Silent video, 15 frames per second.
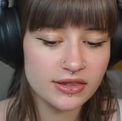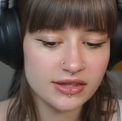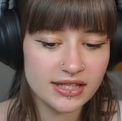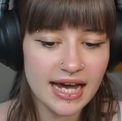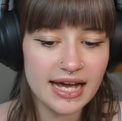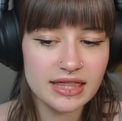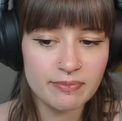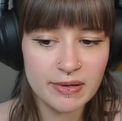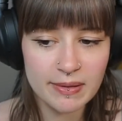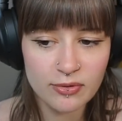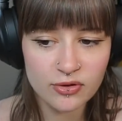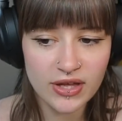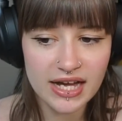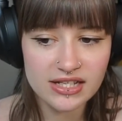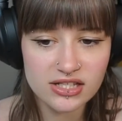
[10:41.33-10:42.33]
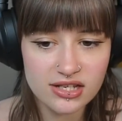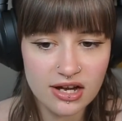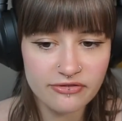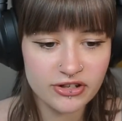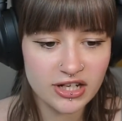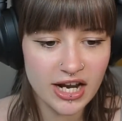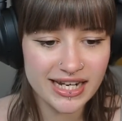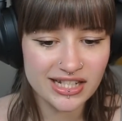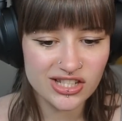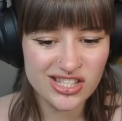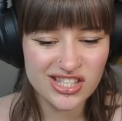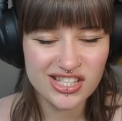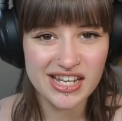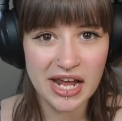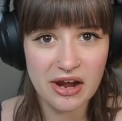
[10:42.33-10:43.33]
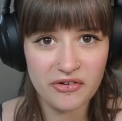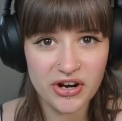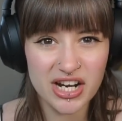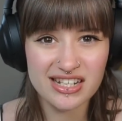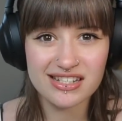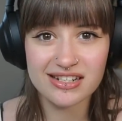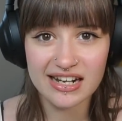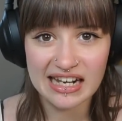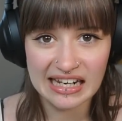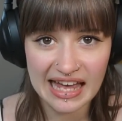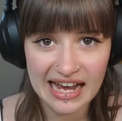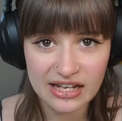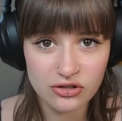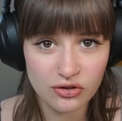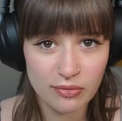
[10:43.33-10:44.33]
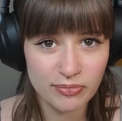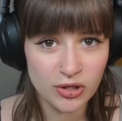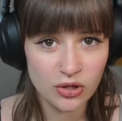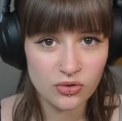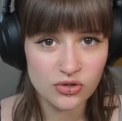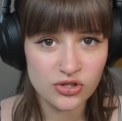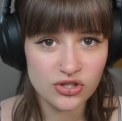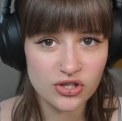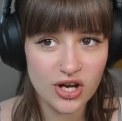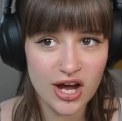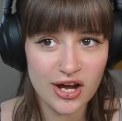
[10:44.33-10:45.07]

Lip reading: yeah, the people that suffered like serious neglect or abuse